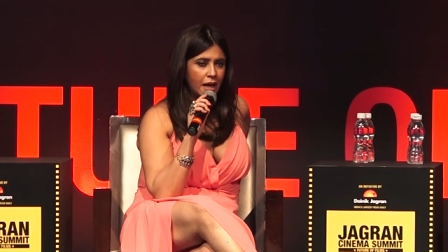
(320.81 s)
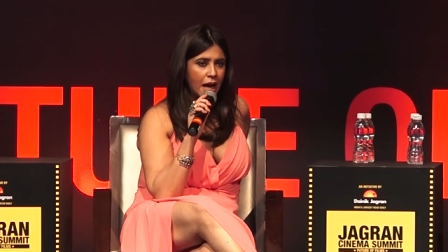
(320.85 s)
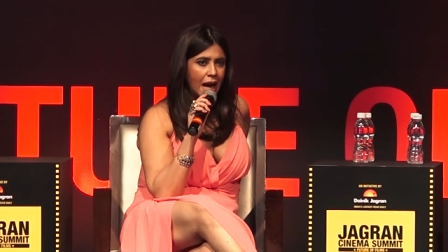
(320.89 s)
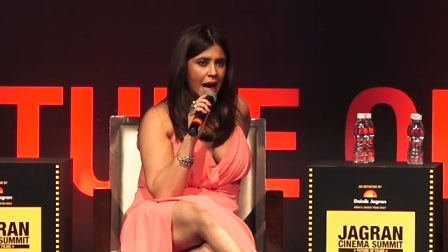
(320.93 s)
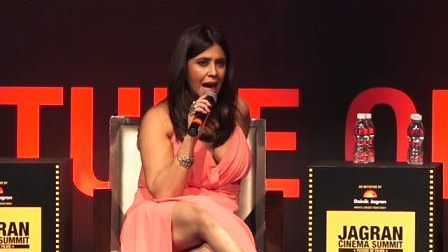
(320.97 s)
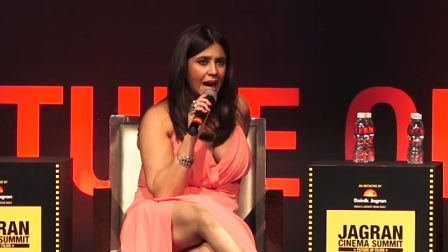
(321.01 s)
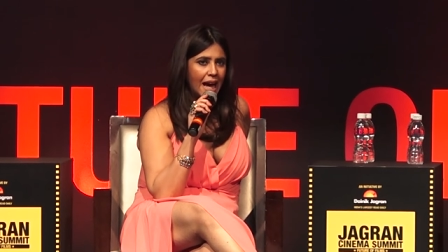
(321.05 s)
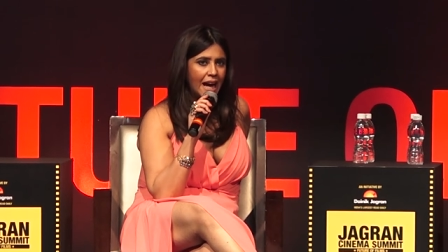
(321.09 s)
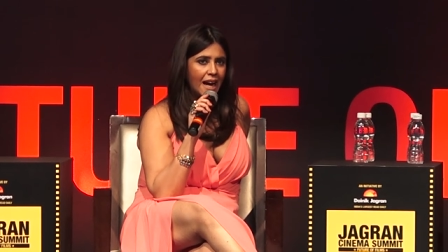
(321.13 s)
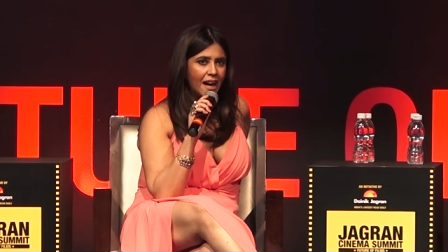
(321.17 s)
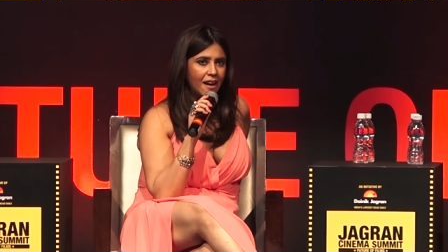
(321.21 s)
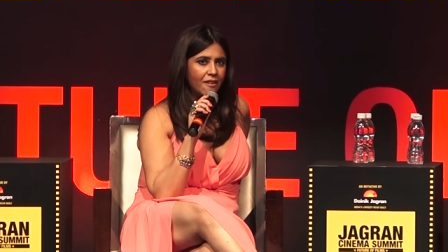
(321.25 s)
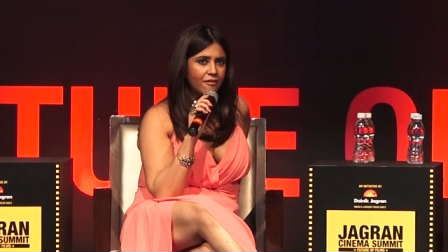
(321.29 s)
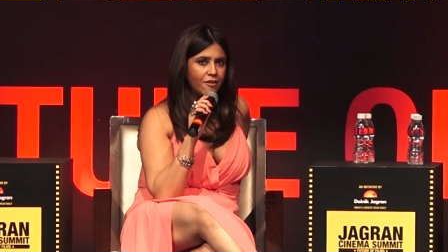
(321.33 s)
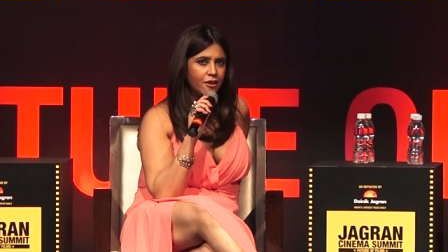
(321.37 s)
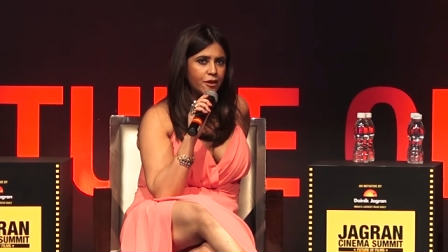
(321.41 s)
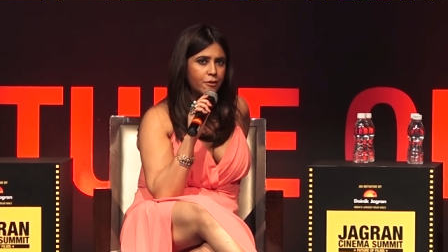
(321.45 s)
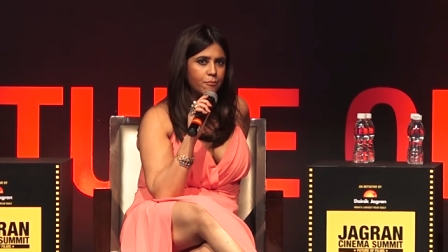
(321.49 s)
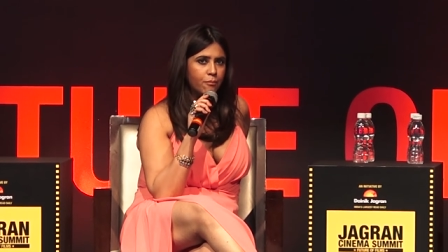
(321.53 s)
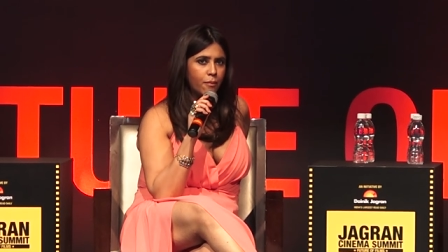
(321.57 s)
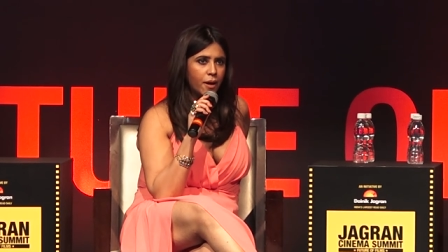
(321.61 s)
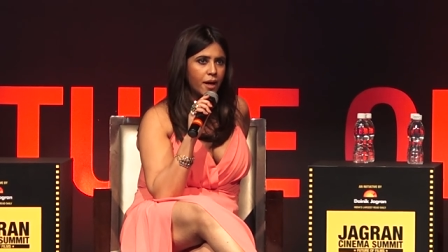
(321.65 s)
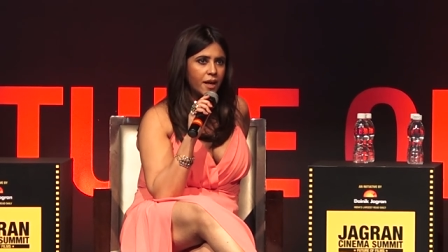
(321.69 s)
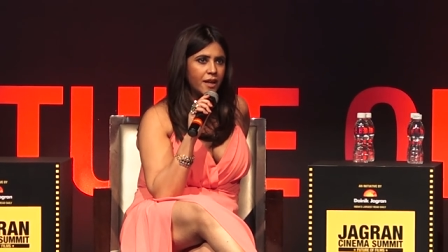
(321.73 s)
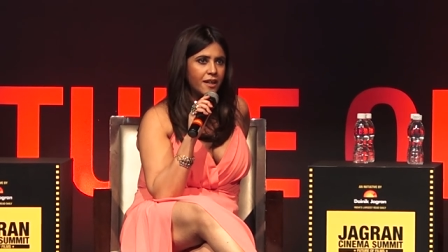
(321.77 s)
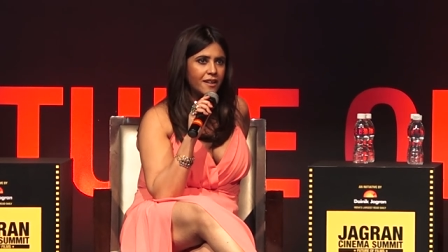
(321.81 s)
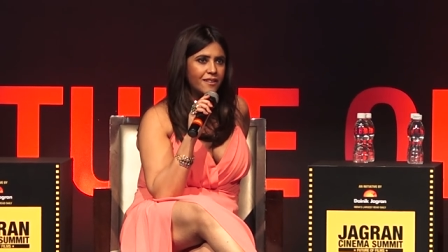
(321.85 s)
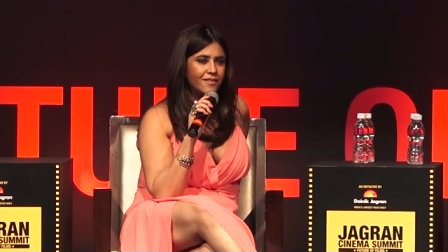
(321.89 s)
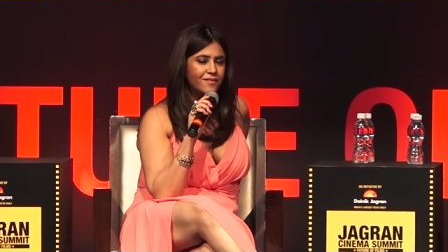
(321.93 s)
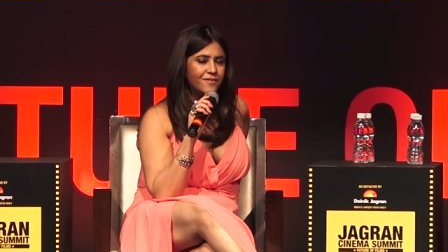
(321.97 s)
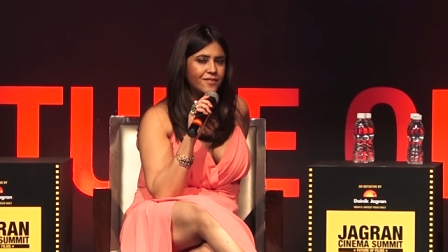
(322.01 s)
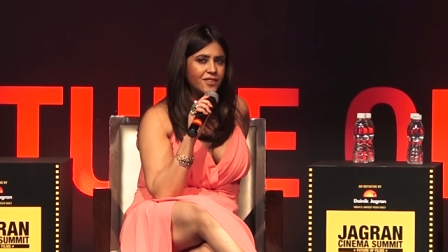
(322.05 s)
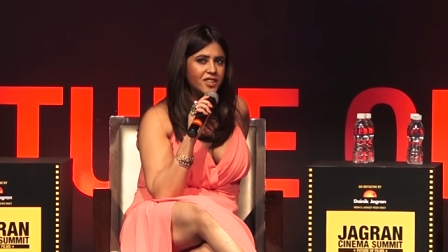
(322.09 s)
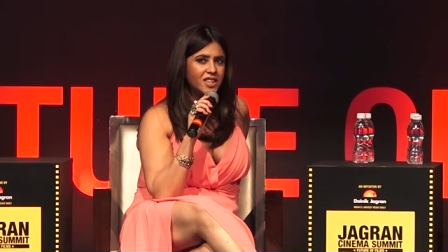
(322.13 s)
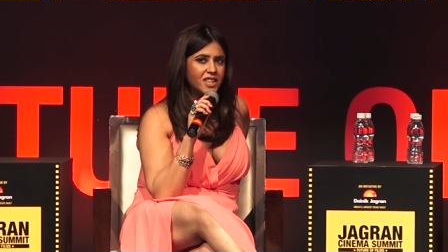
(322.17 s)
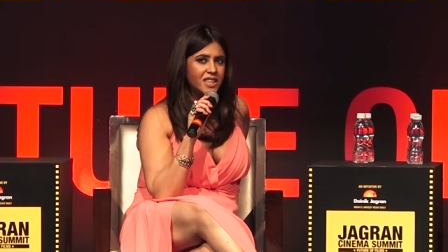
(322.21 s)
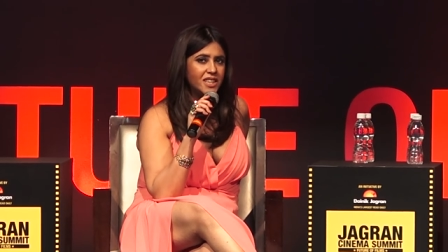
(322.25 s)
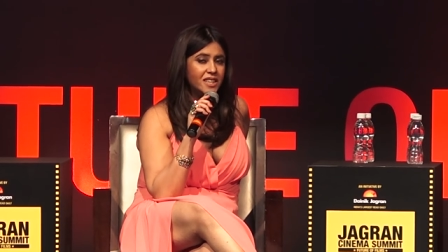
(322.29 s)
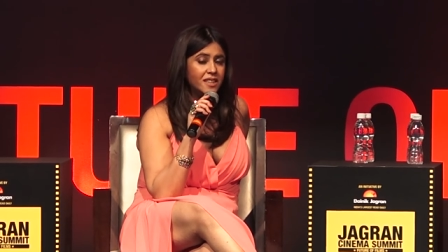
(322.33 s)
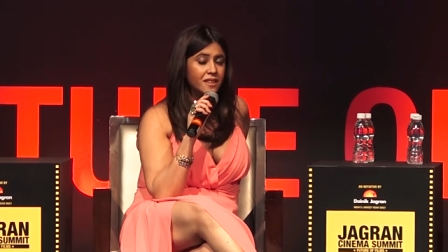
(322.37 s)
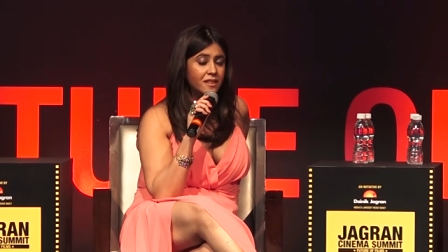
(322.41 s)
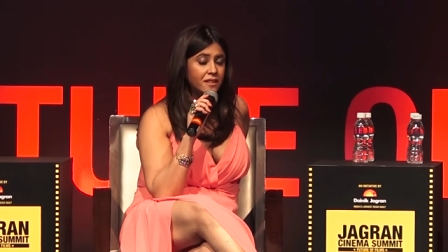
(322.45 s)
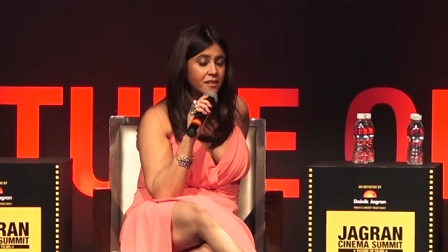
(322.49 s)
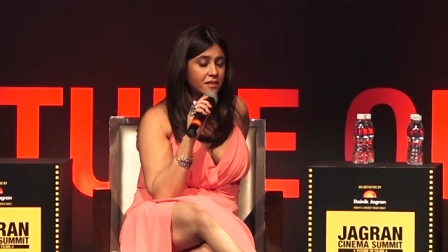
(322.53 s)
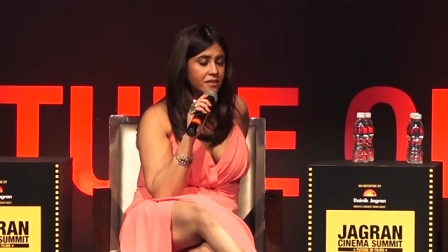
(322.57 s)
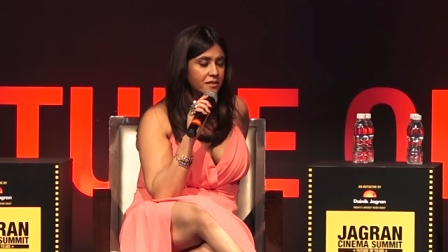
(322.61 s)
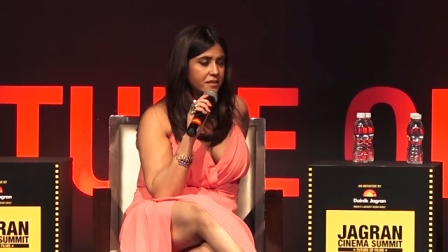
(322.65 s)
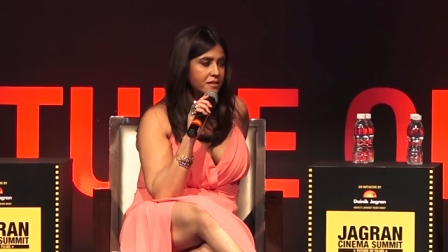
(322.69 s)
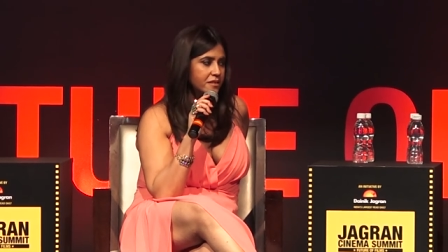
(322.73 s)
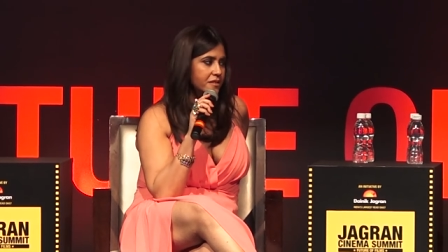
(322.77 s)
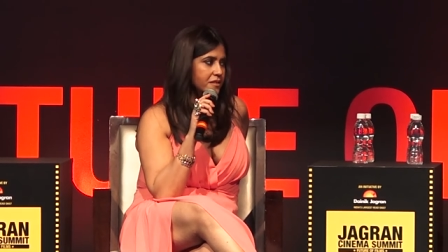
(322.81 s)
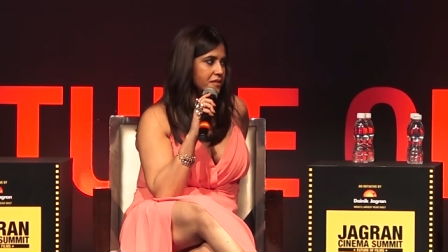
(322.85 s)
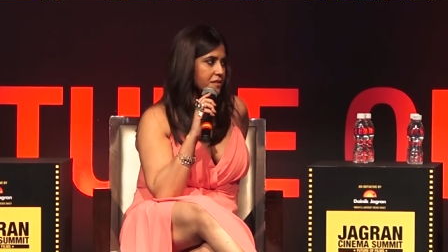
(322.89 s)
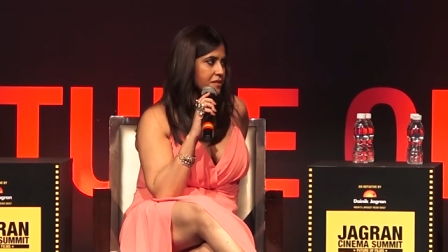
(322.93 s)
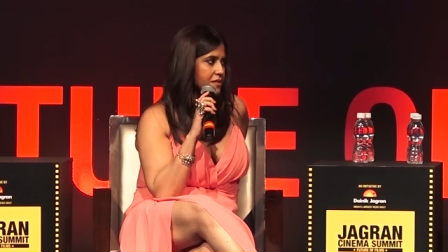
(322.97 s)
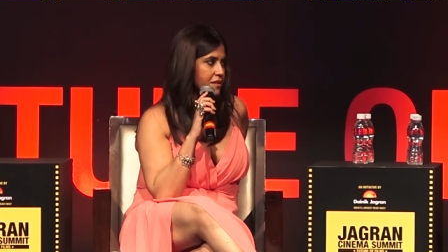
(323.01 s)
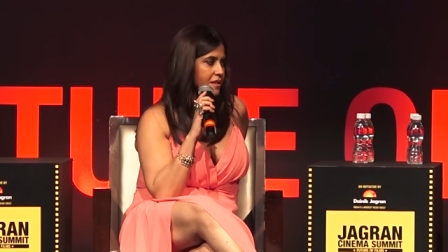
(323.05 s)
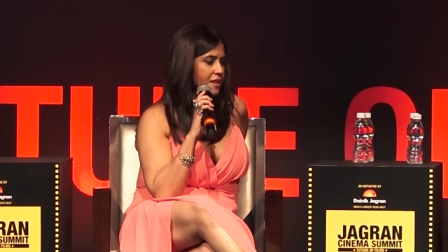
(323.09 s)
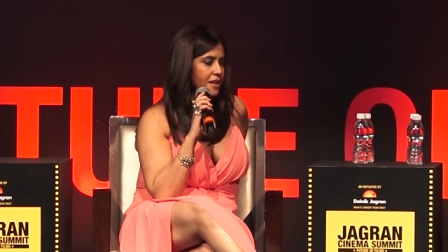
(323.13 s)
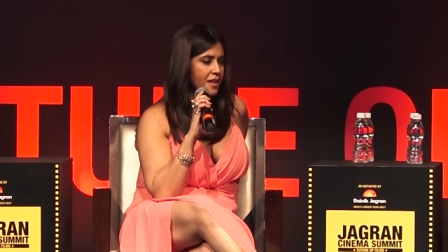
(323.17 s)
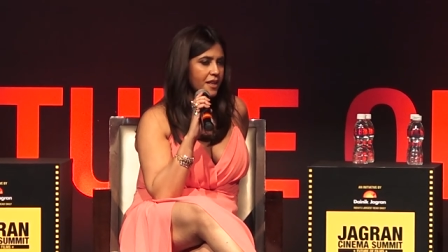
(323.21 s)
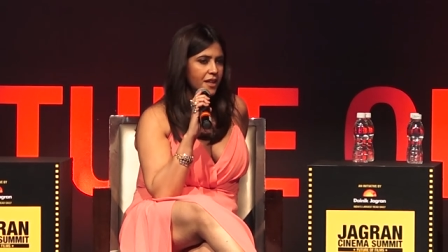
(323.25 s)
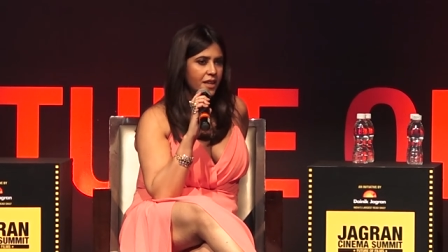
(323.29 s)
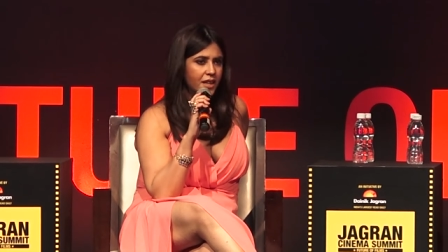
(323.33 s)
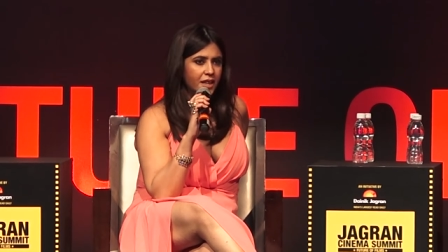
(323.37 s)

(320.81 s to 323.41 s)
I have admired for years. Mm.